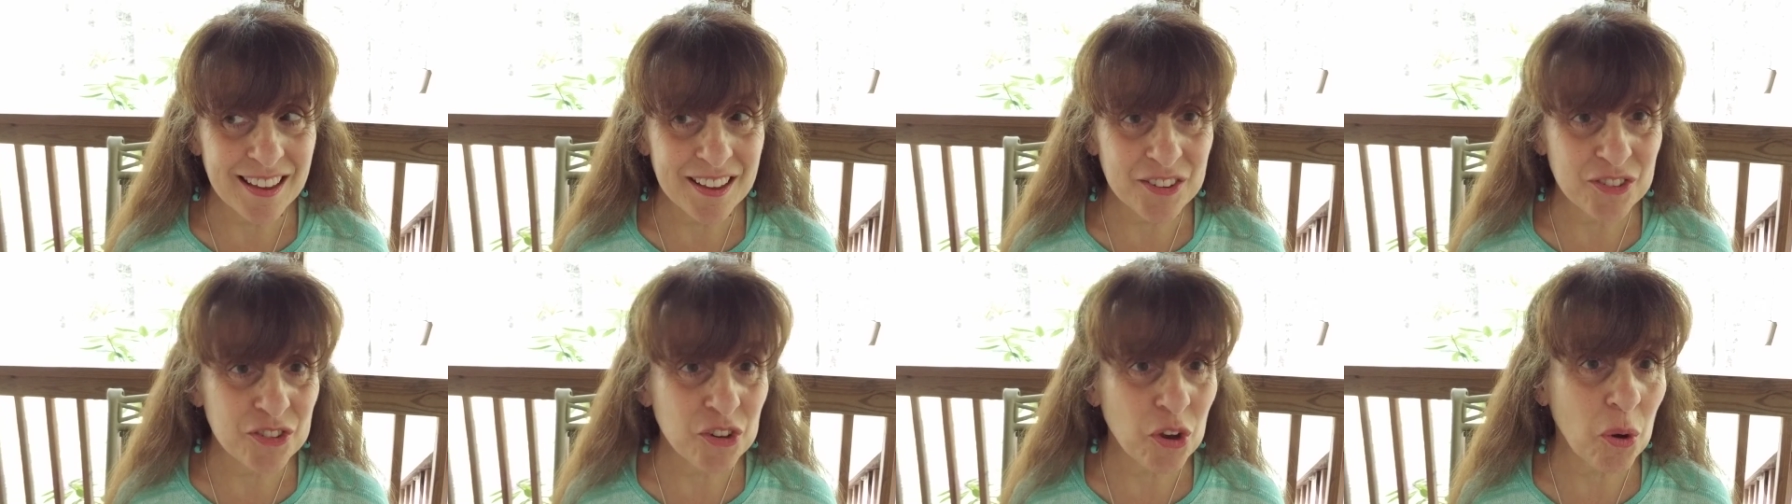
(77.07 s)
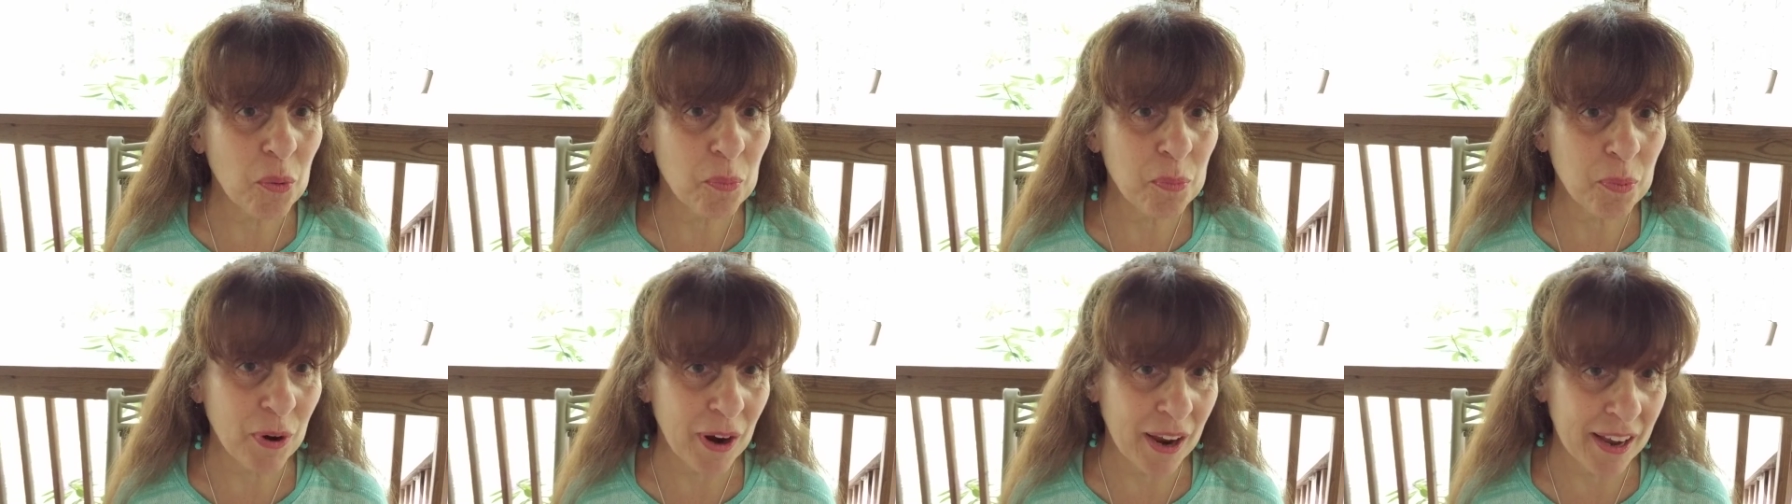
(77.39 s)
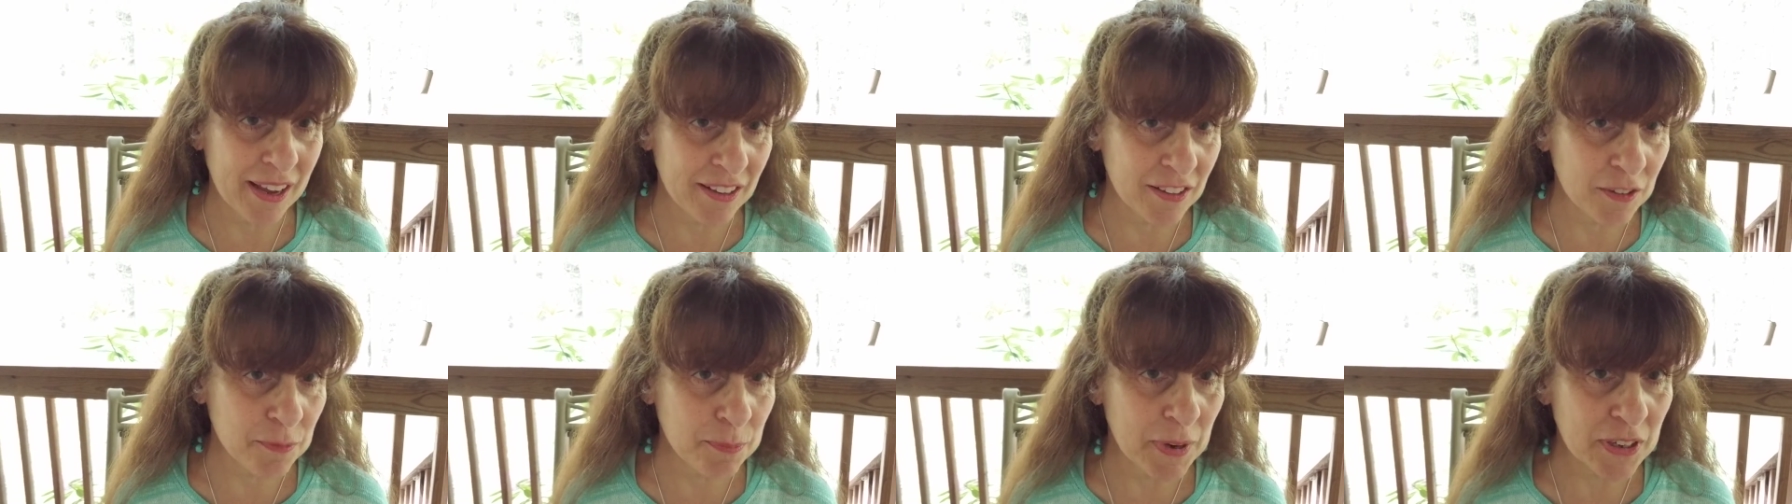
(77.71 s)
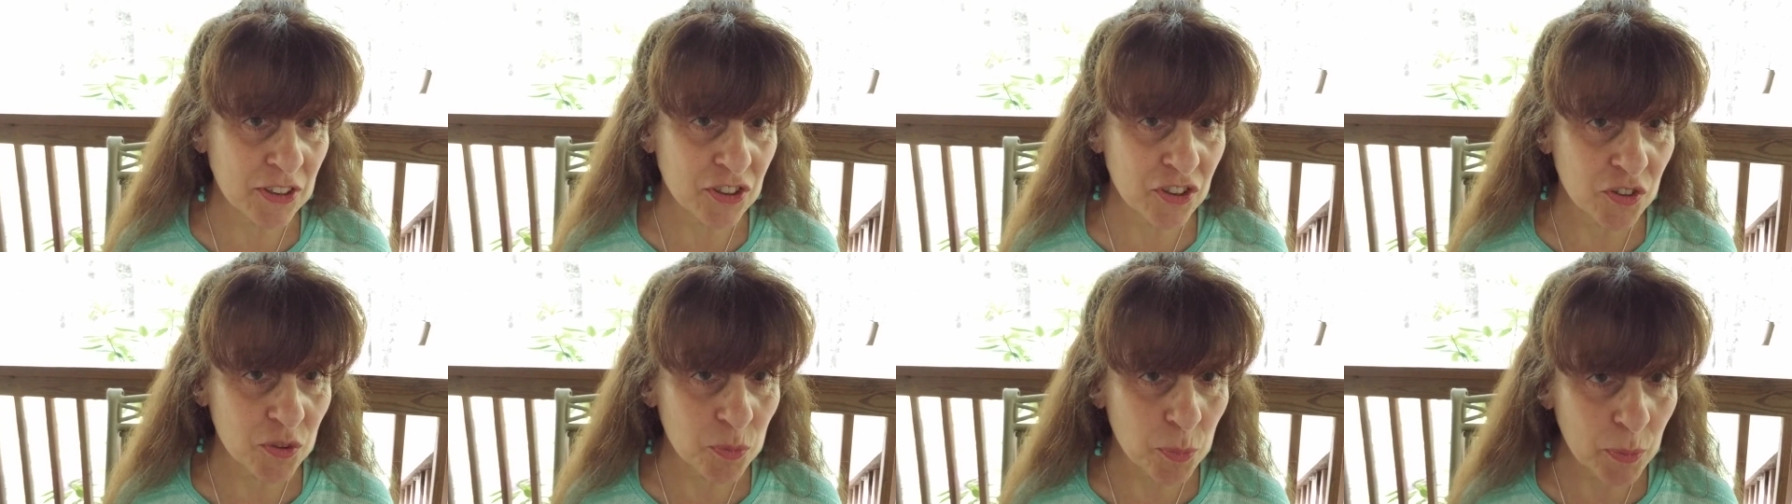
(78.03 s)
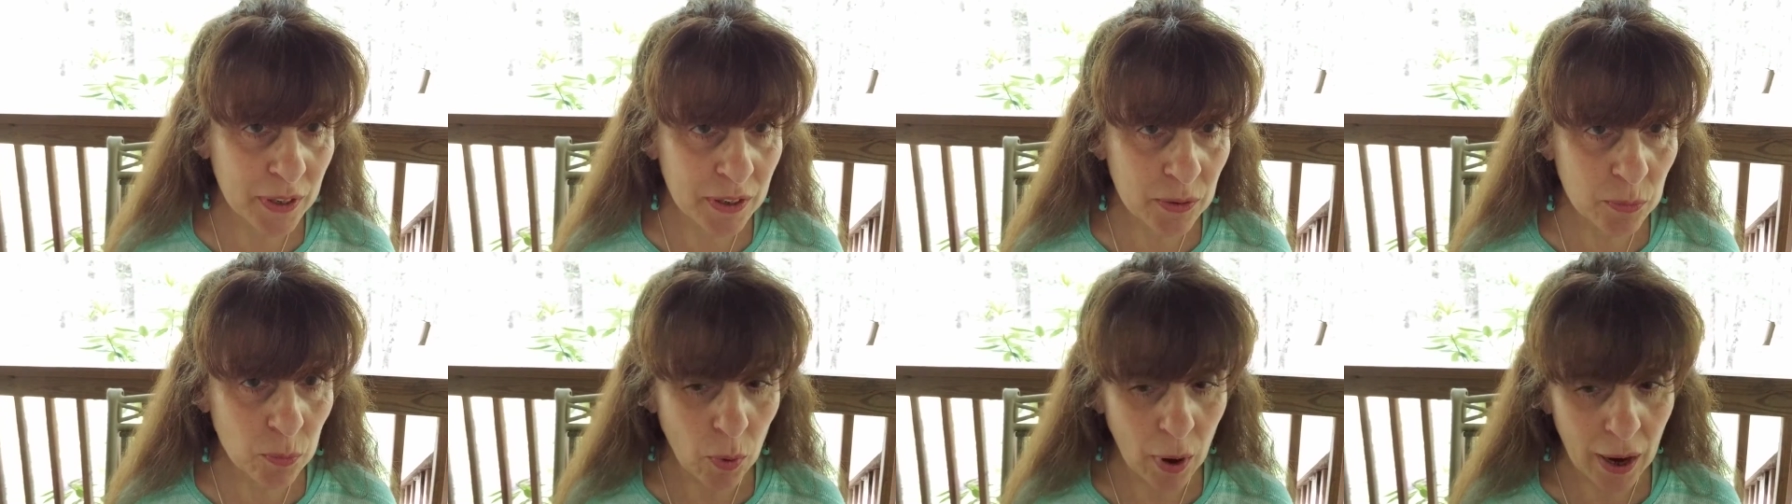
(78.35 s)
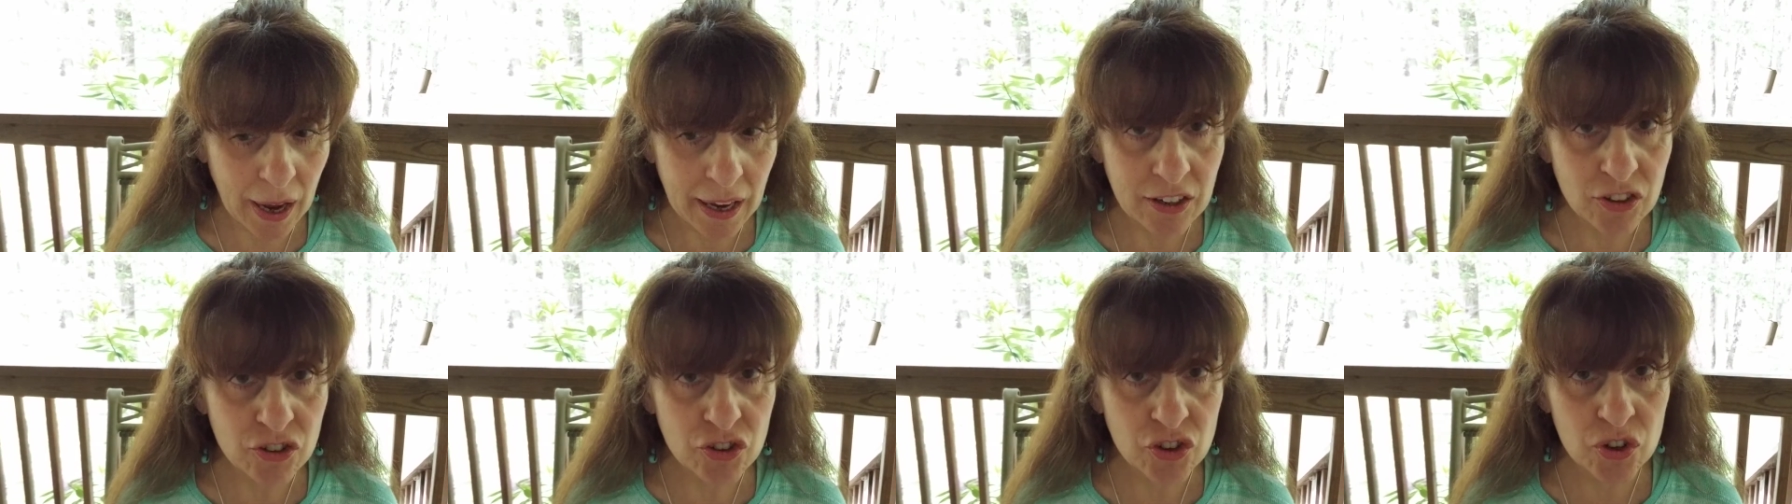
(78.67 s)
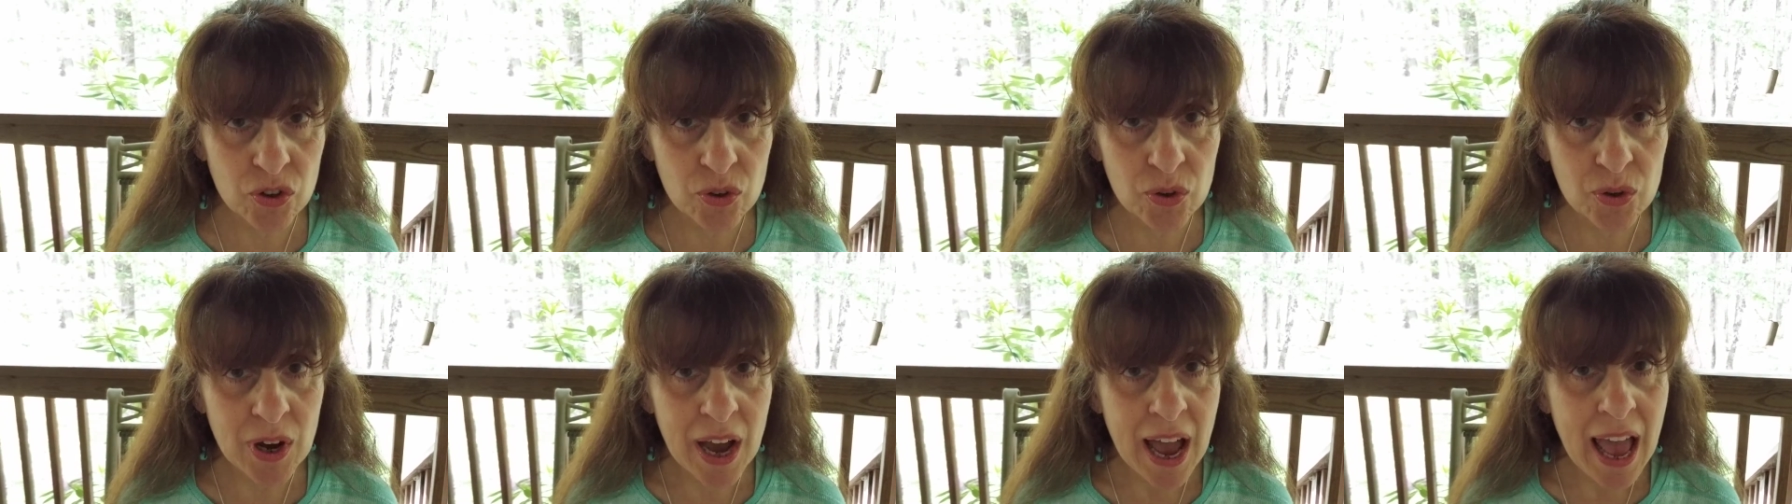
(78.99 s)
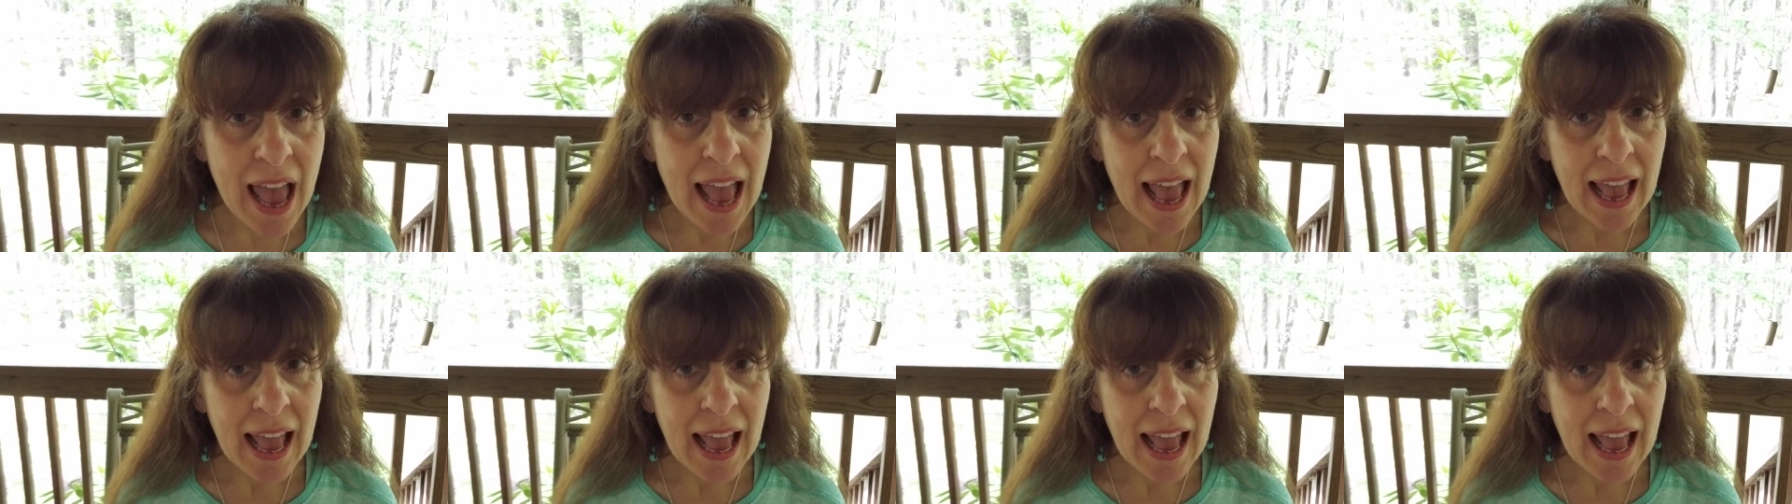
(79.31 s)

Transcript: don't pray as much as we want to.